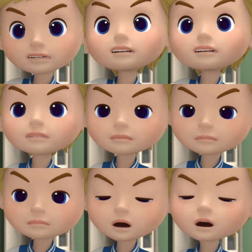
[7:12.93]
Huh.
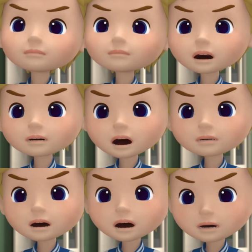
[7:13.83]
Charles and
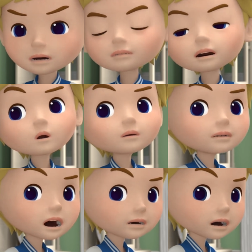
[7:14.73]
I are gonna go play
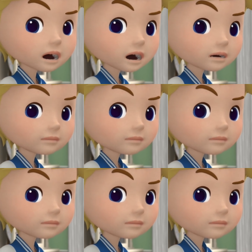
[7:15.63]
games then.